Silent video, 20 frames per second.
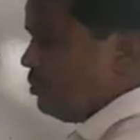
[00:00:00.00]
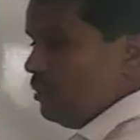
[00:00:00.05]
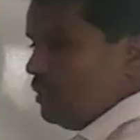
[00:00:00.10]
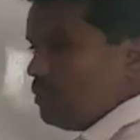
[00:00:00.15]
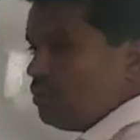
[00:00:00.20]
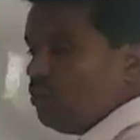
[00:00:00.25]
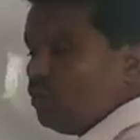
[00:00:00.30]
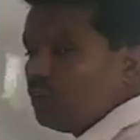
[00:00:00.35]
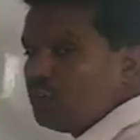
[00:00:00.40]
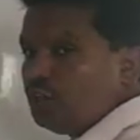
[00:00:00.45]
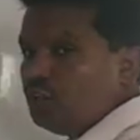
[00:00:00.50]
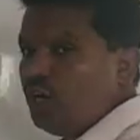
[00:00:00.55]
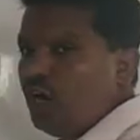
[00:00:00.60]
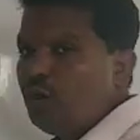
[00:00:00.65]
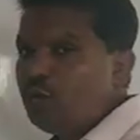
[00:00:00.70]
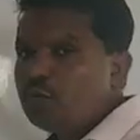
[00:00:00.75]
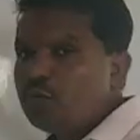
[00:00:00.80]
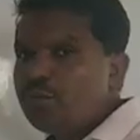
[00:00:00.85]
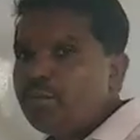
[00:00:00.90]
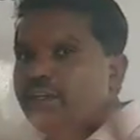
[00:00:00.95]
means what? You
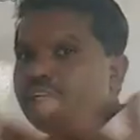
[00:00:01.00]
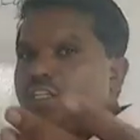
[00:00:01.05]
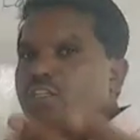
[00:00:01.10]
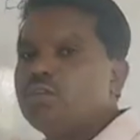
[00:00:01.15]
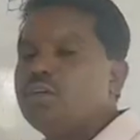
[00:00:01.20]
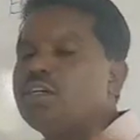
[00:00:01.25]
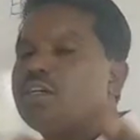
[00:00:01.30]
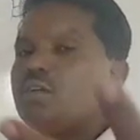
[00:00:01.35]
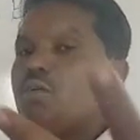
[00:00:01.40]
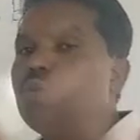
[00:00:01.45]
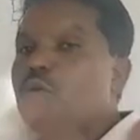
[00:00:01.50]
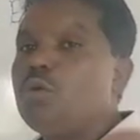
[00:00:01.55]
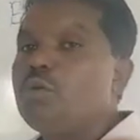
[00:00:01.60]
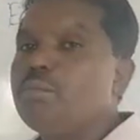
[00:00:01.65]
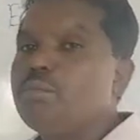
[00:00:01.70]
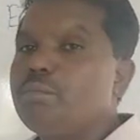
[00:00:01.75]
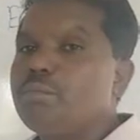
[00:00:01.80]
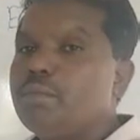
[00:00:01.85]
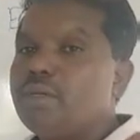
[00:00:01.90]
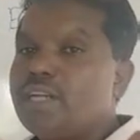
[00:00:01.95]
have to make your
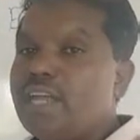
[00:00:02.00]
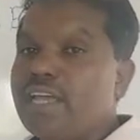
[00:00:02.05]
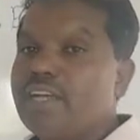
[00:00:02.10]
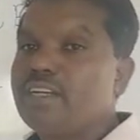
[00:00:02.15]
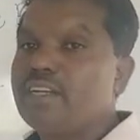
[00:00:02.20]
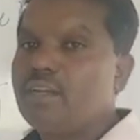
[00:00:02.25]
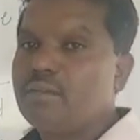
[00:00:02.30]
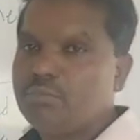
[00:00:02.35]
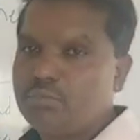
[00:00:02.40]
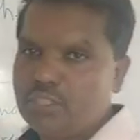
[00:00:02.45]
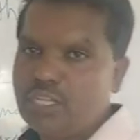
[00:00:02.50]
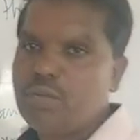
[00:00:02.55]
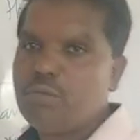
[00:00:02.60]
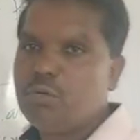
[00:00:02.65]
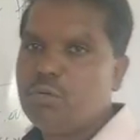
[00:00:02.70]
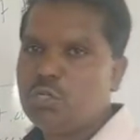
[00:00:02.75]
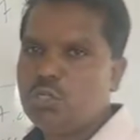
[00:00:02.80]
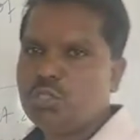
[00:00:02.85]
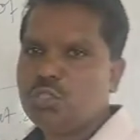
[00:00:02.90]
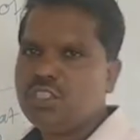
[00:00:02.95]
own diagrams. I
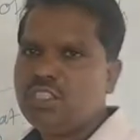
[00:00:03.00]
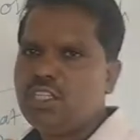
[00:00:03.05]
want to see